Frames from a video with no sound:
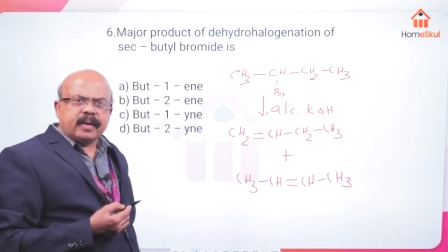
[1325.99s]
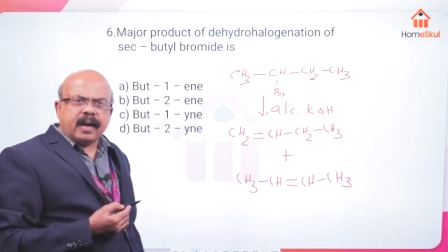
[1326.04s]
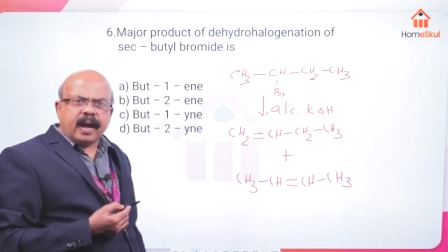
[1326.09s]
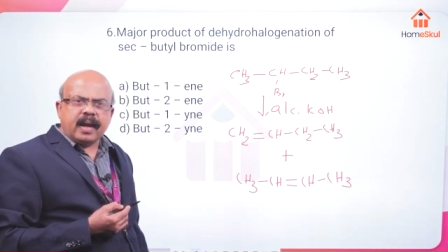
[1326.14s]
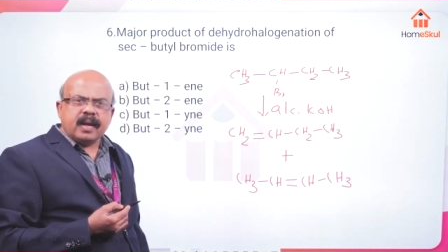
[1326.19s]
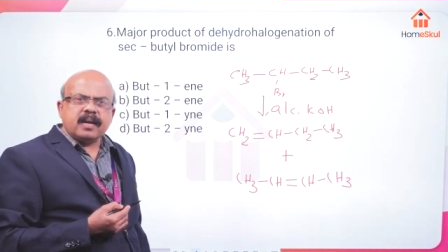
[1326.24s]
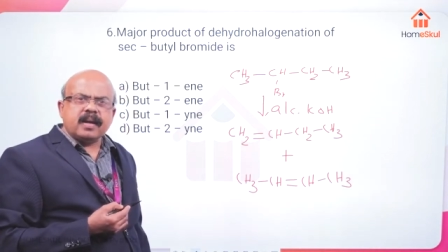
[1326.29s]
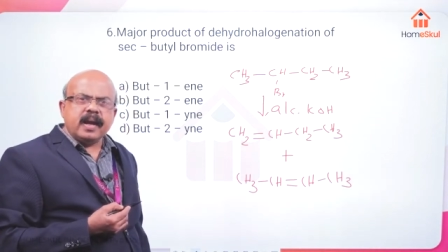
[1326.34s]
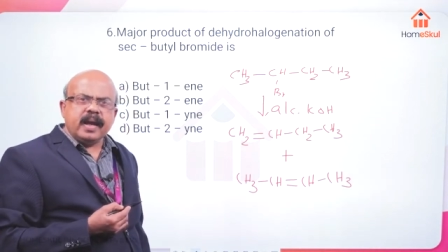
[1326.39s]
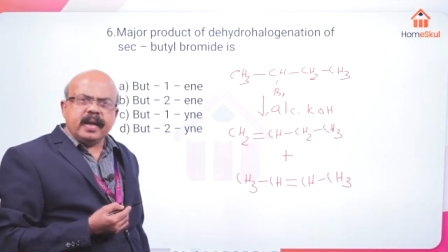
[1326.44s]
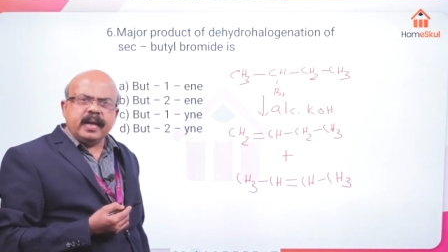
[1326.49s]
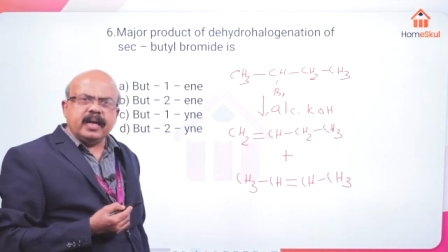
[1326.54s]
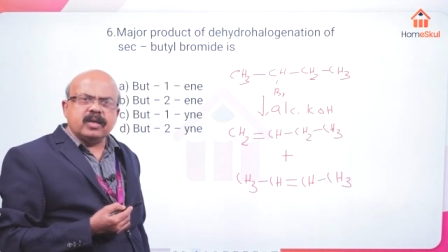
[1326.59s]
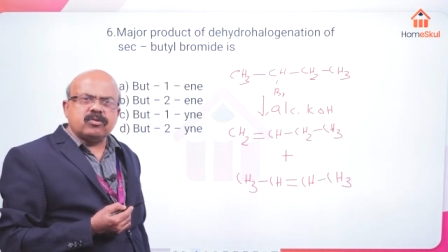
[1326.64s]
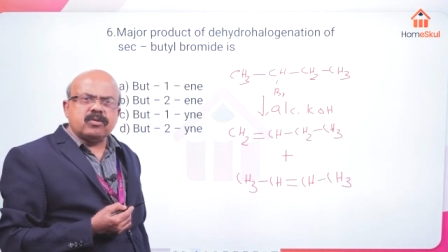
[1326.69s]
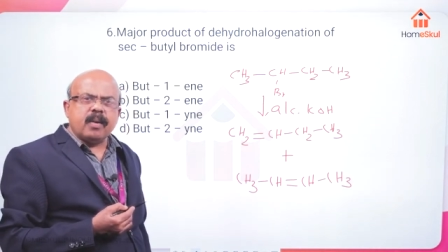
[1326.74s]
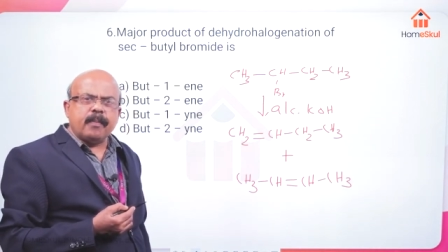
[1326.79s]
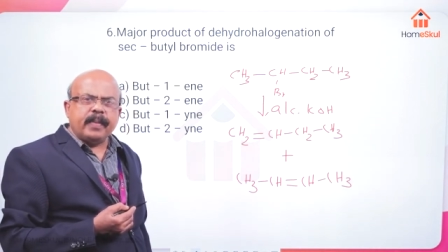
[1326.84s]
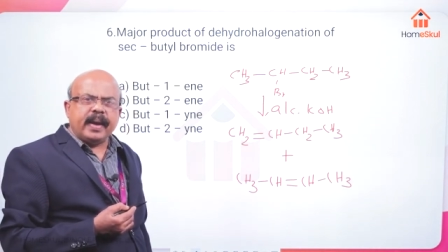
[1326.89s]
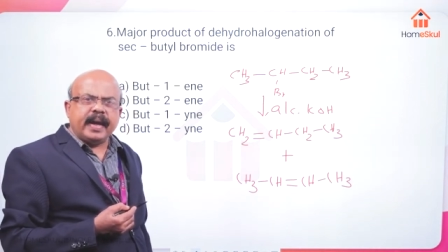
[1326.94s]
alkene is
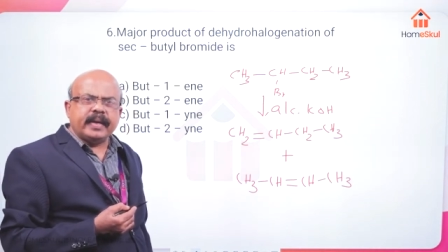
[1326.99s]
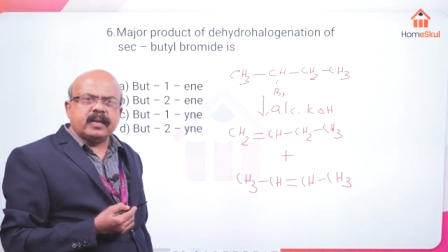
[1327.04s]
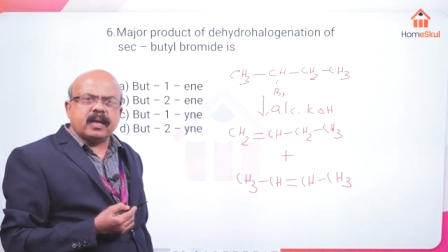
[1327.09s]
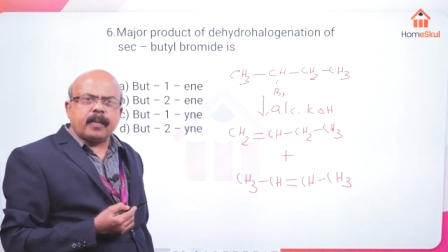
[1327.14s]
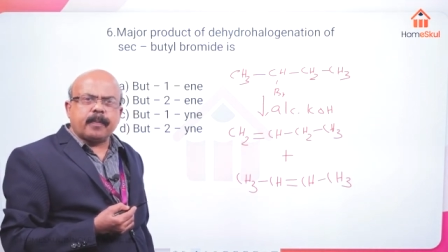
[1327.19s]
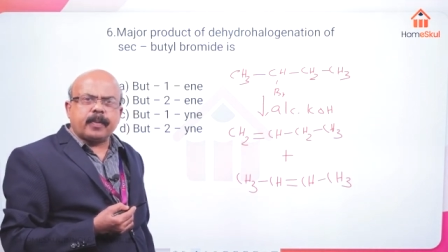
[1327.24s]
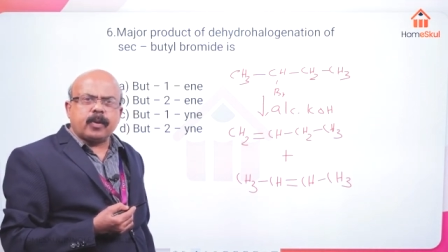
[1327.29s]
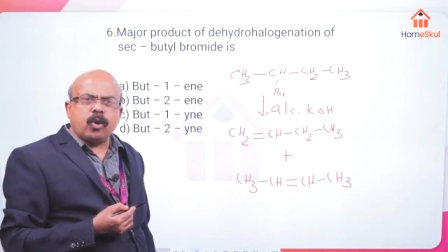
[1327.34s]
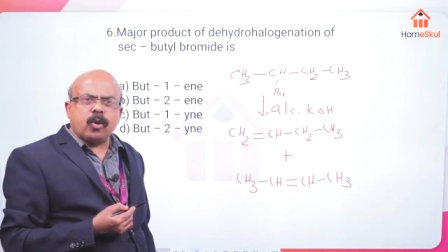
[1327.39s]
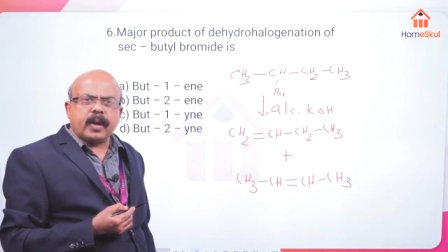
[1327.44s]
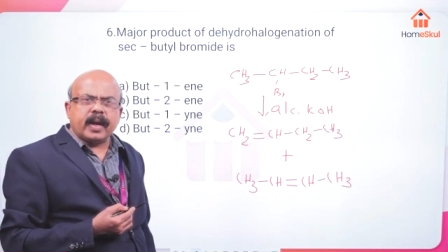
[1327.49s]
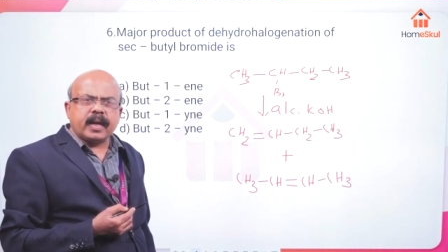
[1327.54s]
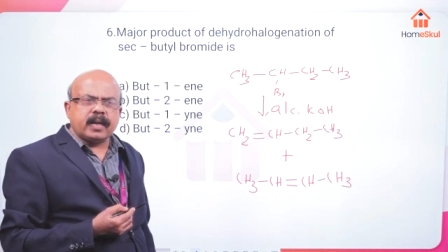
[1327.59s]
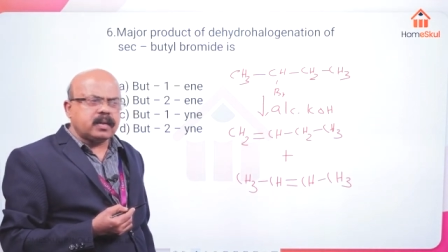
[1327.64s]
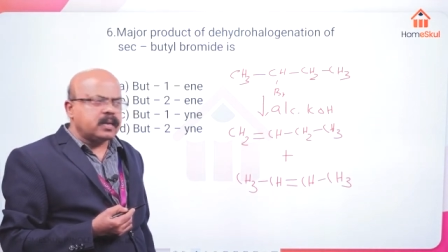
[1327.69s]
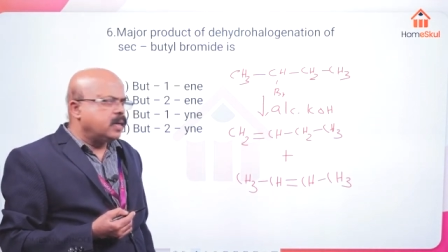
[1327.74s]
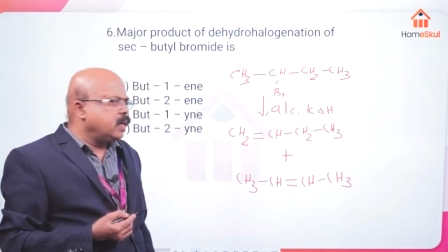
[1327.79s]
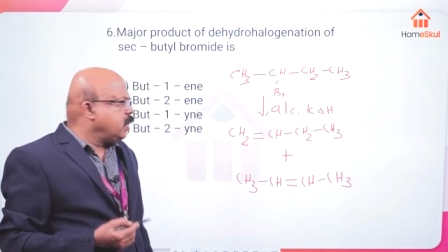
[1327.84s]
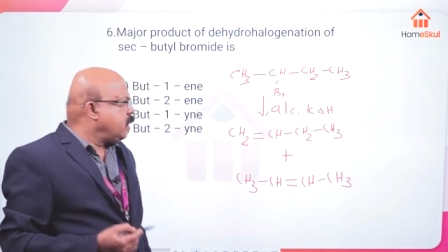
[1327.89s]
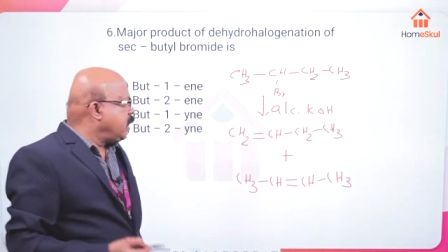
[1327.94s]
the major product.
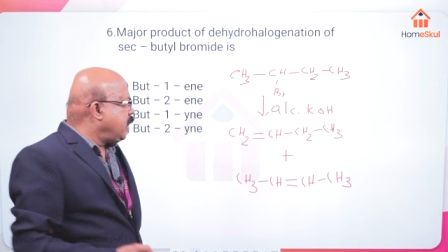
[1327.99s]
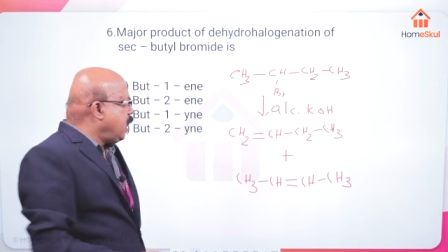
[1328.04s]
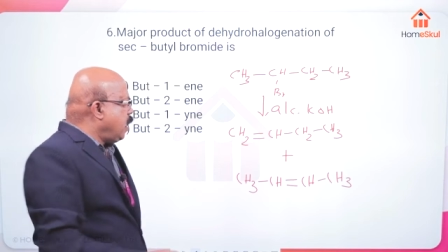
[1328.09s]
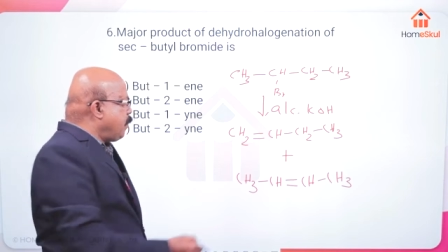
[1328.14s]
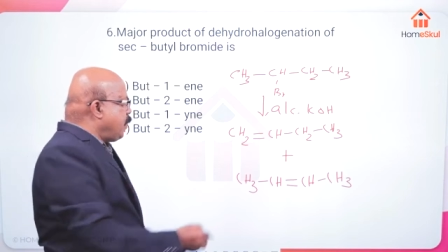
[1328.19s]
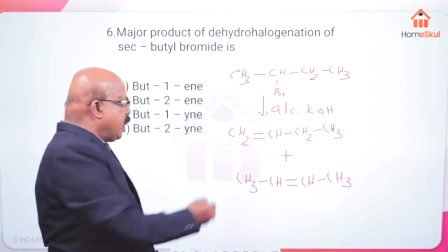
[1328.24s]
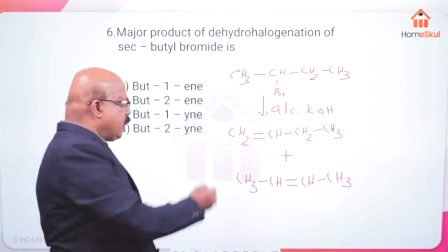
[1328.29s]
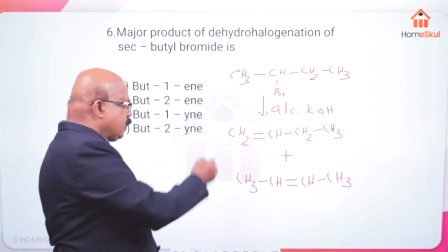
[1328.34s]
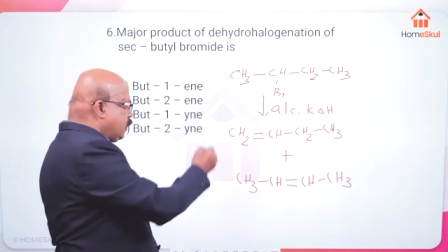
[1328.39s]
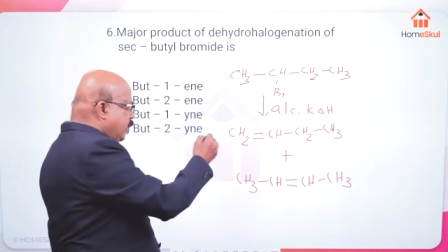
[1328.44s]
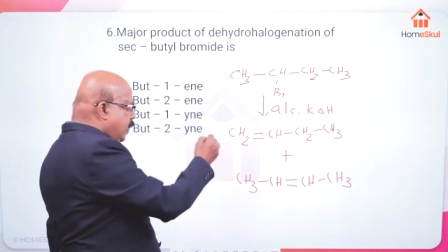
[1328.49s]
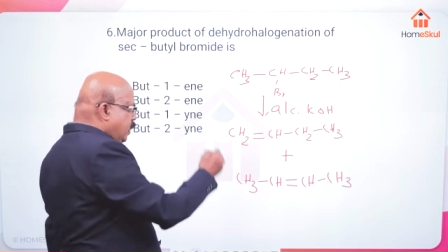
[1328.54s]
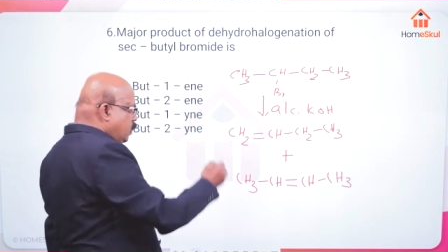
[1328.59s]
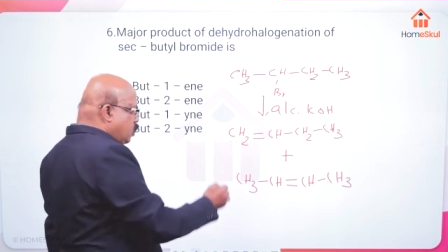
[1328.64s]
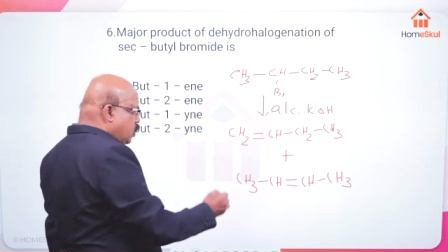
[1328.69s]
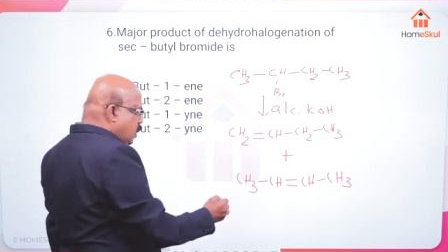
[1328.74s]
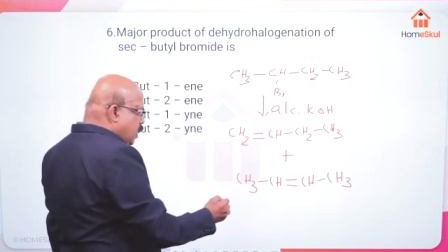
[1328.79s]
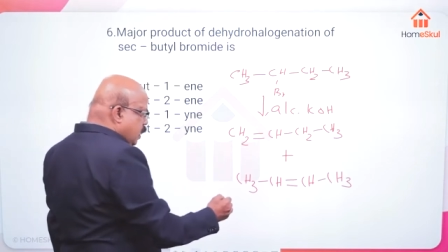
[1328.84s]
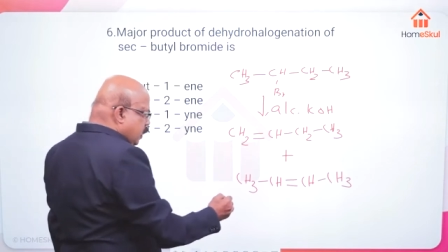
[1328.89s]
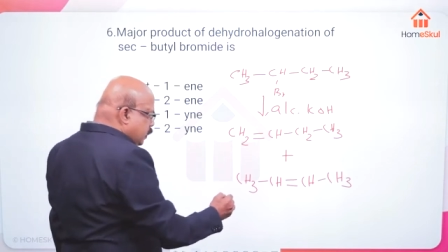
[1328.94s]
Among
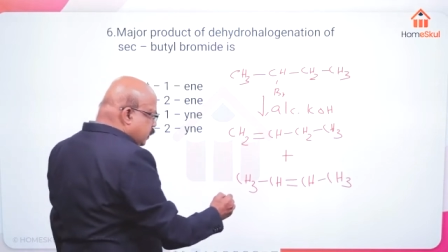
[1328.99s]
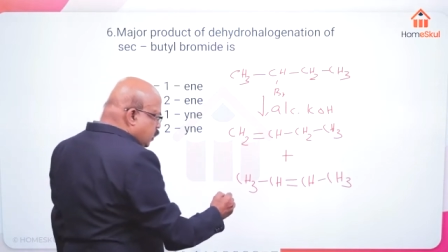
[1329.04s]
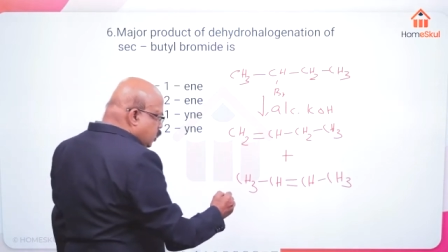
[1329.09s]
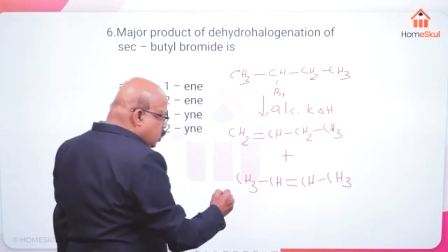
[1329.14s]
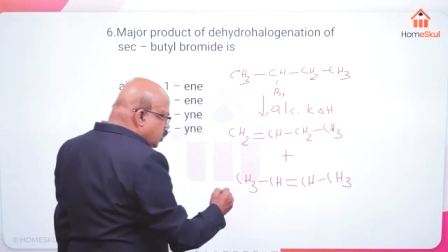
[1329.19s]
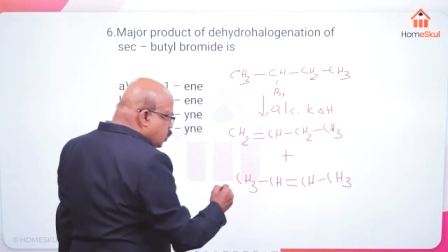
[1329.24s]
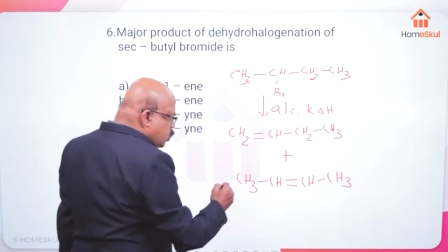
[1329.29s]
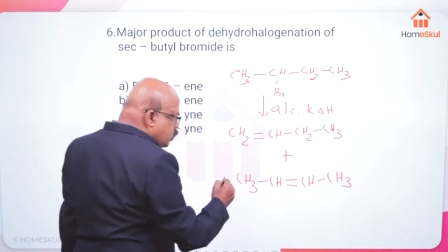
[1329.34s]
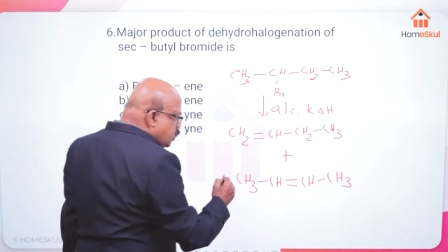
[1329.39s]
these, this is